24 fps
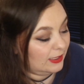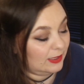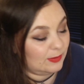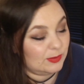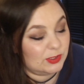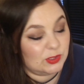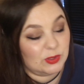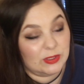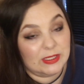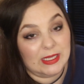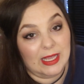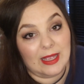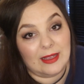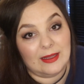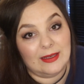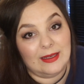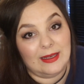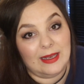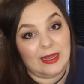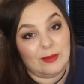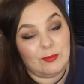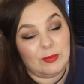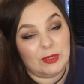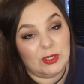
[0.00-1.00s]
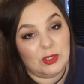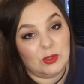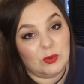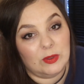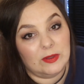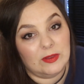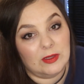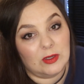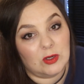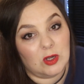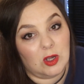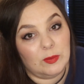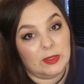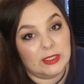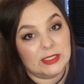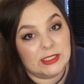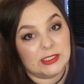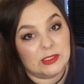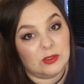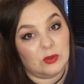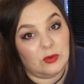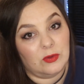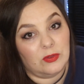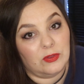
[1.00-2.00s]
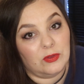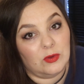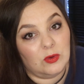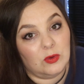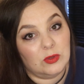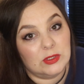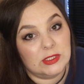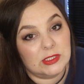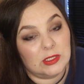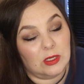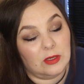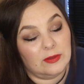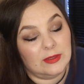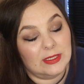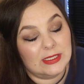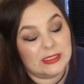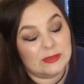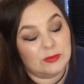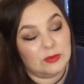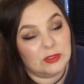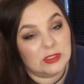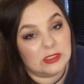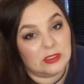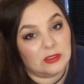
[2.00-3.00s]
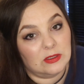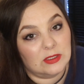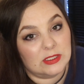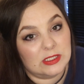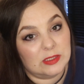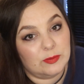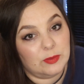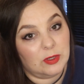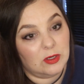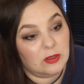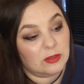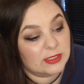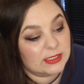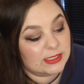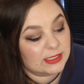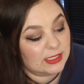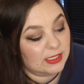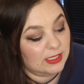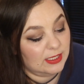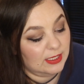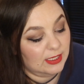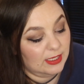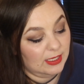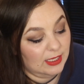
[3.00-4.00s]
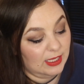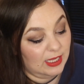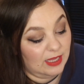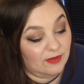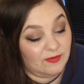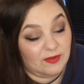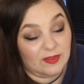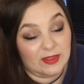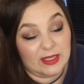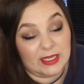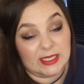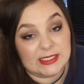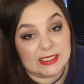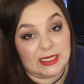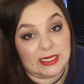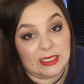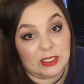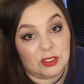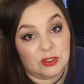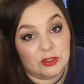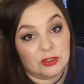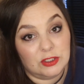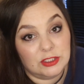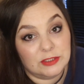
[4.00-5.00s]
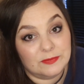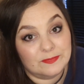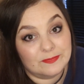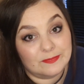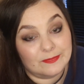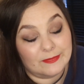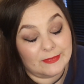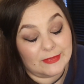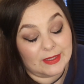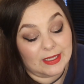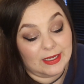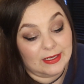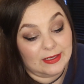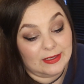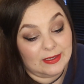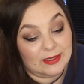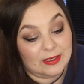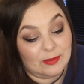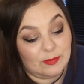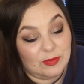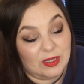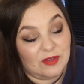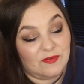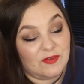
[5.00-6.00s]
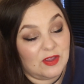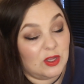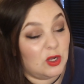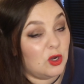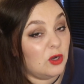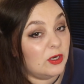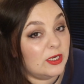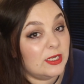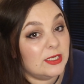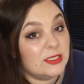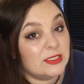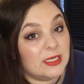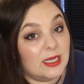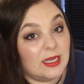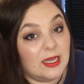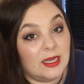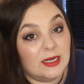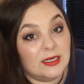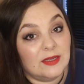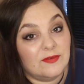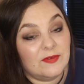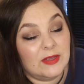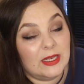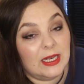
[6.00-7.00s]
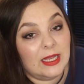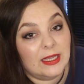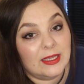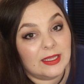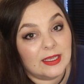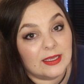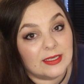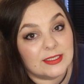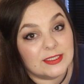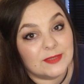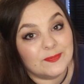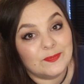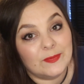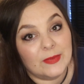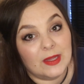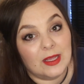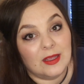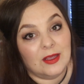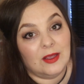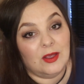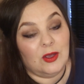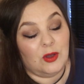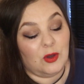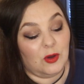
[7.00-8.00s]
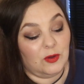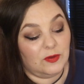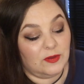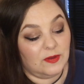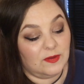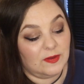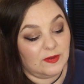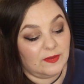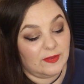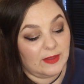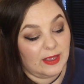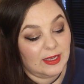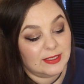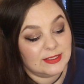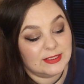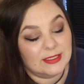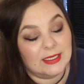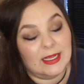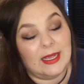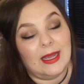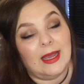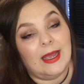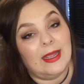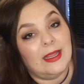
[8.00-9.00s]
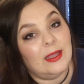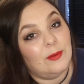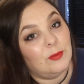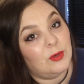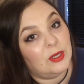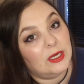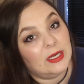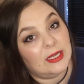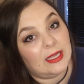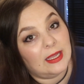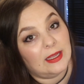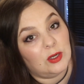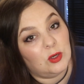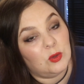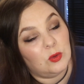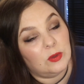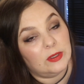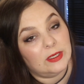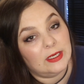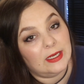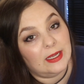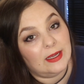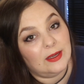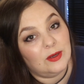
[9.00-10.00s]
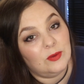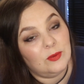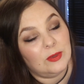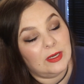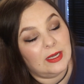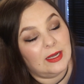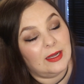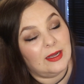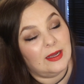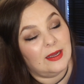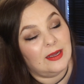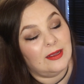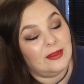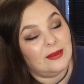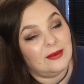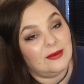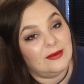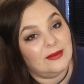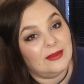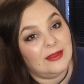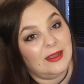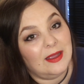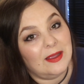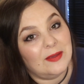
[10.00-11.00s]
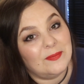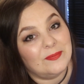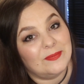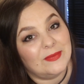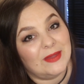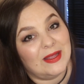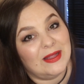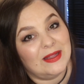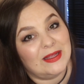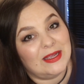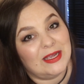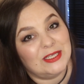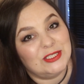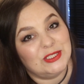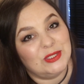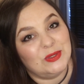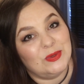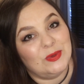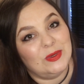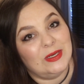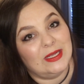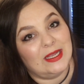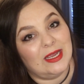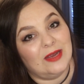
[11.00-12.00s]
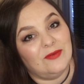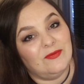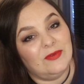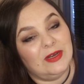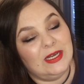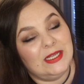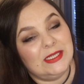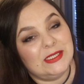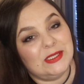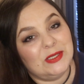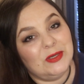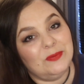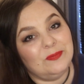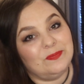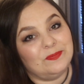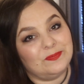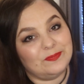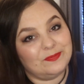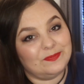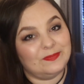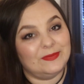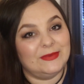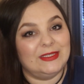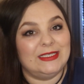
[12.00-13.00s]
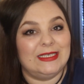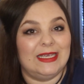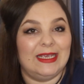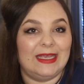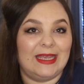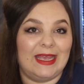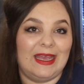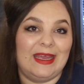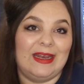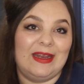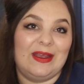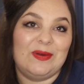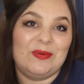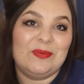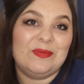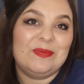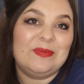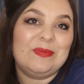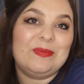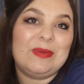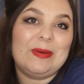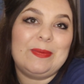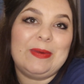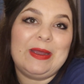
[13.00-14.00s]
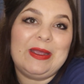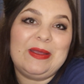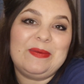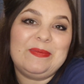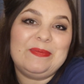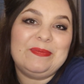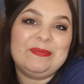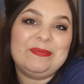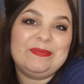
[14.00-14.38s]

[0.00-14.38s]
So yeah, let me know in the comments your thoughts on this month's glossy box. If you think it's any good, if you got it, and if you like it. Other than that, I am going to get going now. And yeah, I'll catch you all again really soon. Take care now. Bye bye.